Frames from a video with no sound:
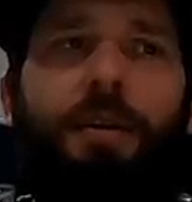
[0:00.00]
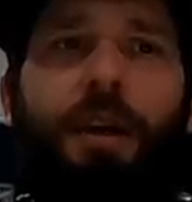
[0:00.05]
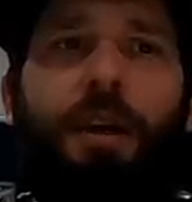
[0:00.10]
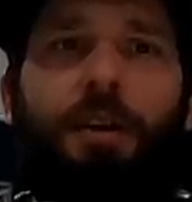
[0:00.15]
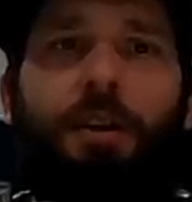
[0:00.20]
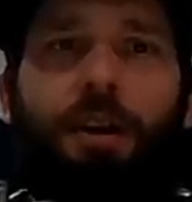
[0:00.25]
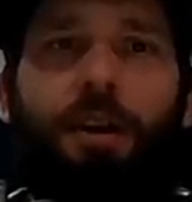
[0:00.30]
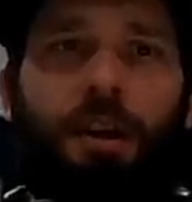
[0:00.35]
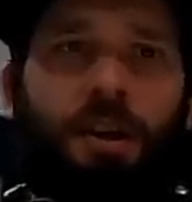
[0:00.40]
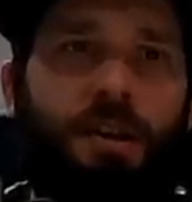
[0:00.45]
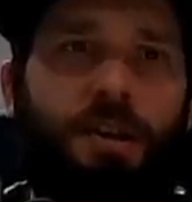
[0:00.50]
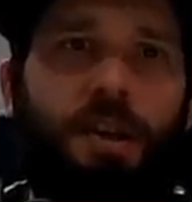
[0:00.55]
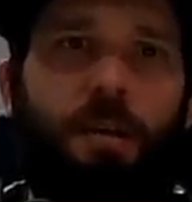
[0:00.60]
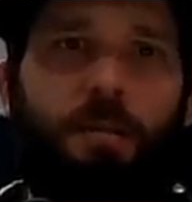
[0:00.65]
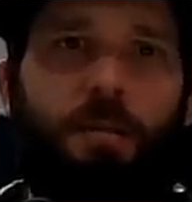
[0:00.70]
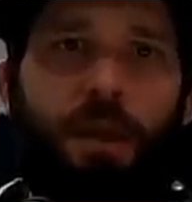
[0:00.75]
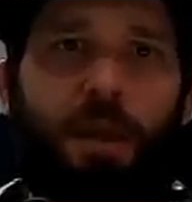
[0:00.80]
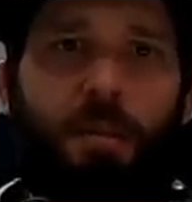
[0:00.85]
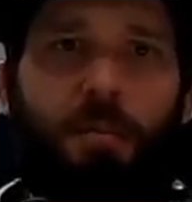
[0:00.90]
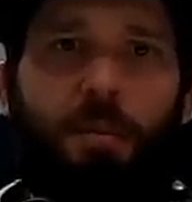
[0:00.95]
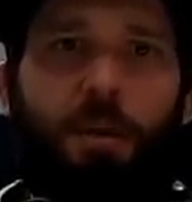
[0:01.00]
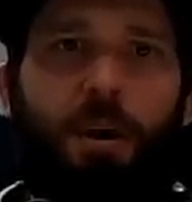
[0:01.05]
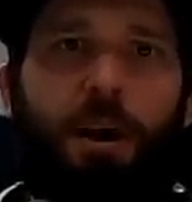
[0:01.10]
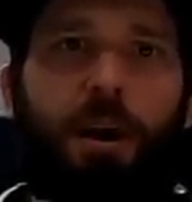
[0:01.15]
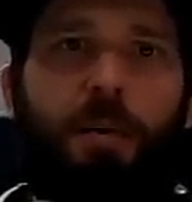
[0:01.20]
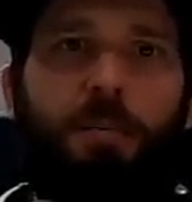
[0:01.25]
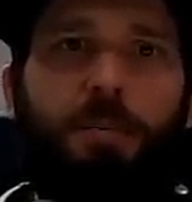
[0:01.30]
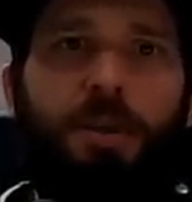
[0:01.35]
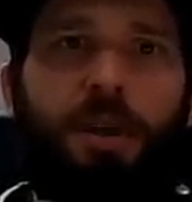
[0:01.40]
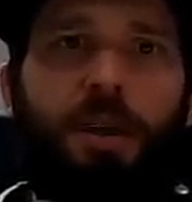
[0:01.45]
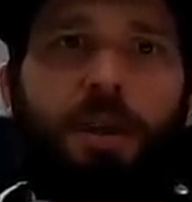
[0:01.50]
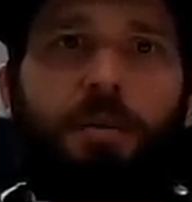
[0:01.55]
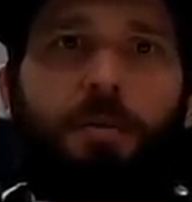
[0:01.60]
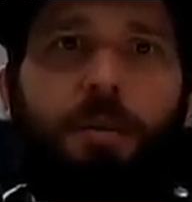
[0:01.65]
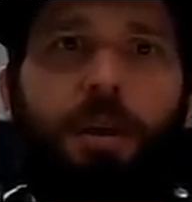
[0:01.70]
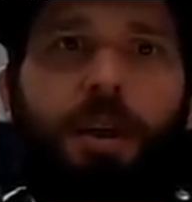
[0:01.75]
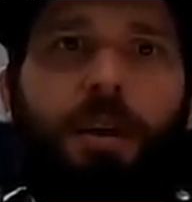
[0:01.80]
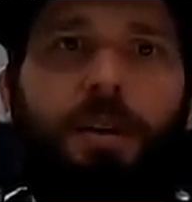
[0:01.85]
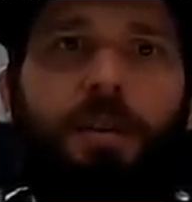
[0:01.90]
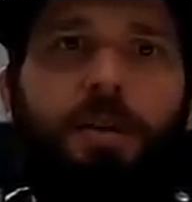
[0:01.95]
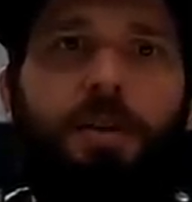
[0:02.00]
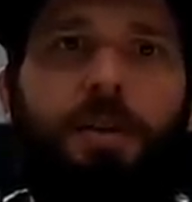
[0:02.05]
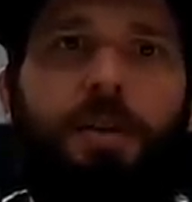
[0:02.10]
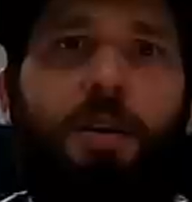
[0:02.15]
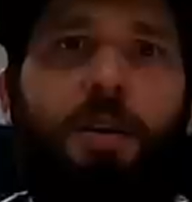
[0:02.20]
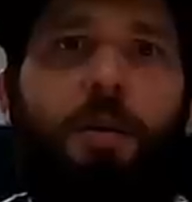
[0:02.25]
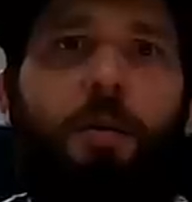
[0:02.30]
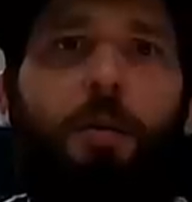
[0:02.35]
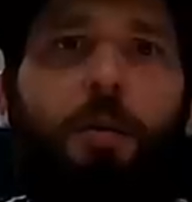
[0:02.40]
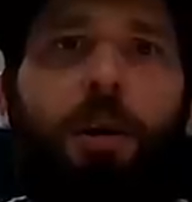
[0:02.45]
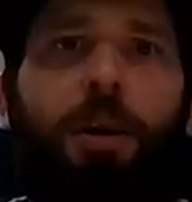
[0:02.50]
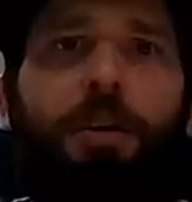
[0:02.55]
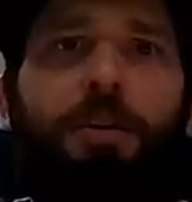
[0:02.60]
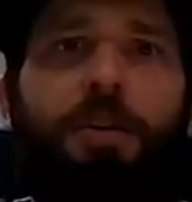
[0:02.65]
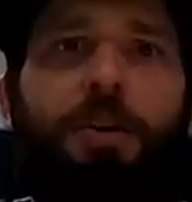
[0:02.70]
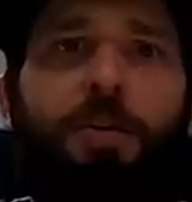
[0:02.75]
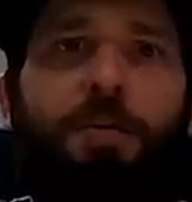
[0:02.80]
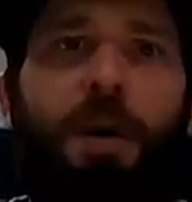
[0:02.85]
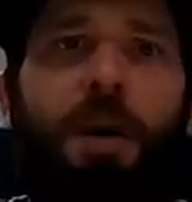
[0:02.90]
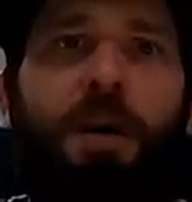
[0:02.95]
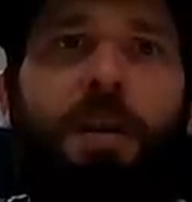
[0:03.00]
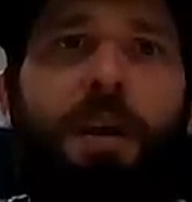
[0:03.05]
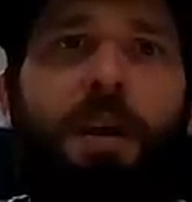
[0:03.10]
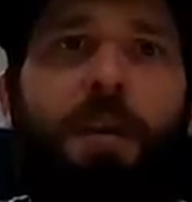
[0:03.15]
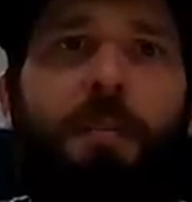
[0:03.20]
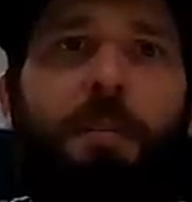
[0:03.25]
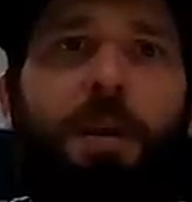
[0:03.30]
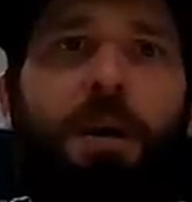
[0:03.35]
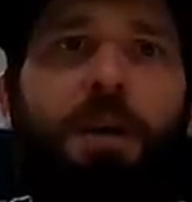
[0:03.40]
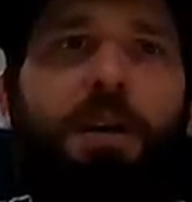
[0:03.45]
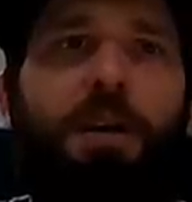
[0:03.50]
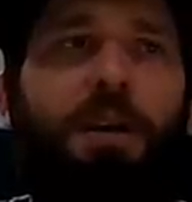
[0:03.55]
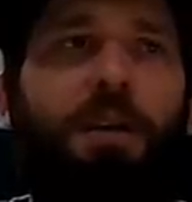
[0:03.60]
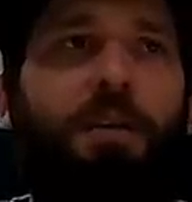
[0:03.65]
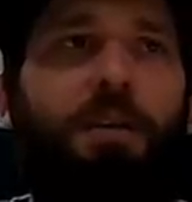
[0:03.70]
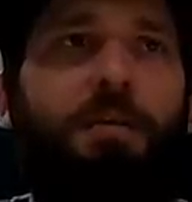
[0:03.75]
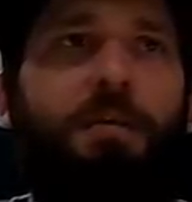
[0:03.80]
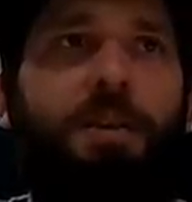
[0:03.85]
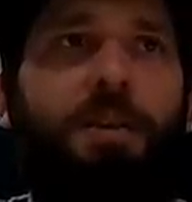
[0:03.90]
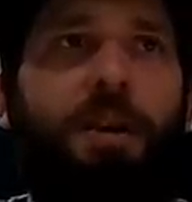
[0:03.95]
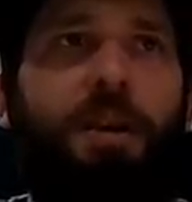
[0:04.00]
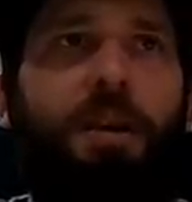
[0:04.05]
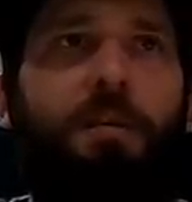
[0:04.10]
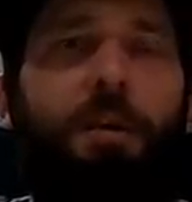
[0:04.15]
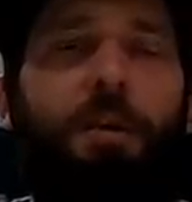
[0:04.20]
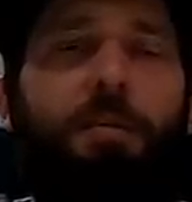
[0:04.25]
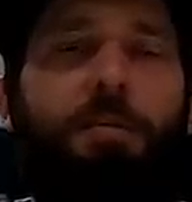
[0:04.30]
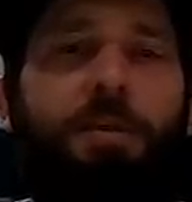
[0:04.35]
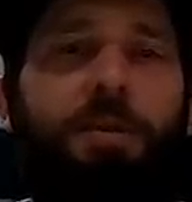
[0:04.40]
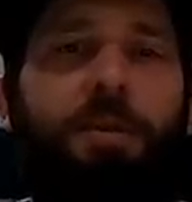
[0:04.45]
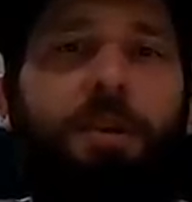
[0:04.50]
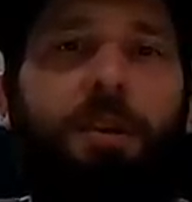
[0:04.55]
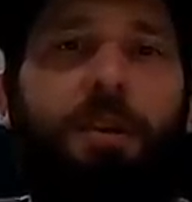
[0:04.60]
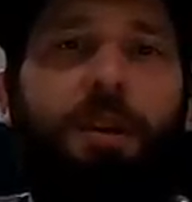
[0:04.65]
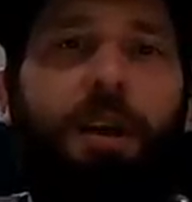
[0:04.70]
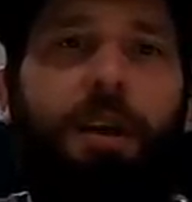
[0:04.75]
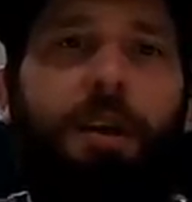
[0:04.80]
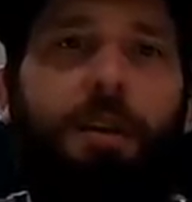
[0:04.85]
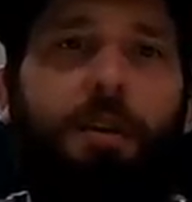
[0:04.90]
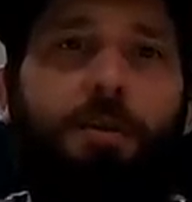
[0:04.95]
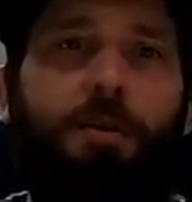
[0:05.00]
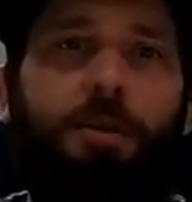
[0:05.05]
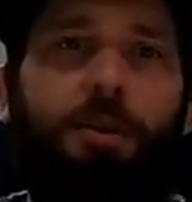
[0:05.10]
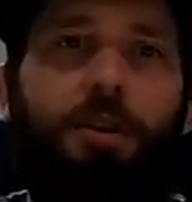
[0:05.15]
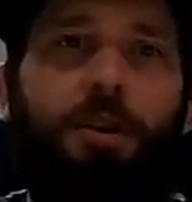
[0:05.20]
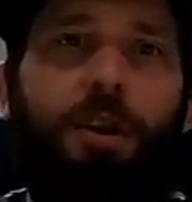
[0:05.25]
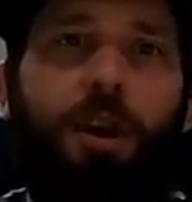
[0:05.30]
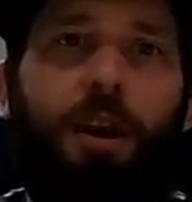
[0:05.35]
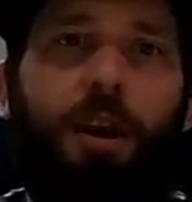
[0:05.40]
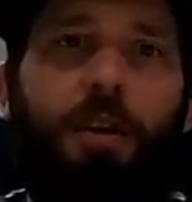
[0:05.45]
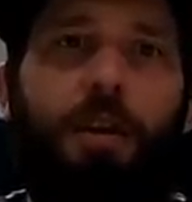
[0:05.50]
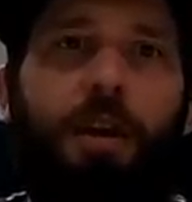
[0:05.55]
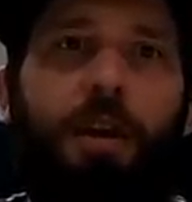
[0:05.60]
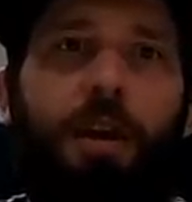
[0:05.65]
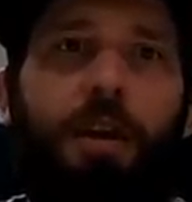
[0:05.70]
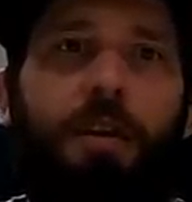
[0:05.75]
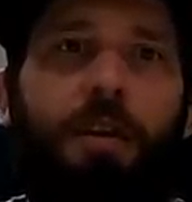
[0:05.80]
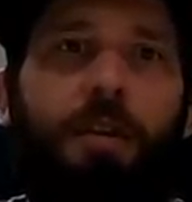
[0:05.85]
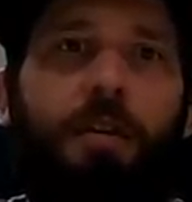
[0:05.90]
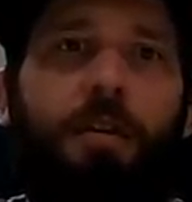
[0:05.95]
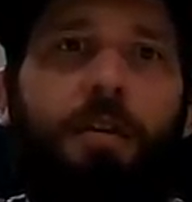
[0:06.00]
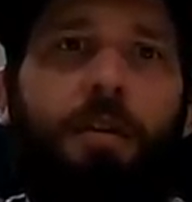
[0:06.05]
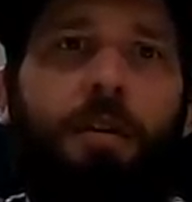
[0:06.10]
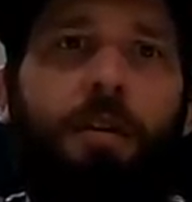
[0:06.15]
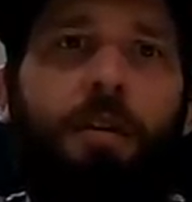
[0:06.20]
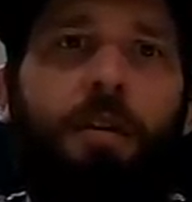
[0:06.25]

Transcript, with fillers: then you're going to tip them perhaps anyways why not just pay that money to come up to the lounge and then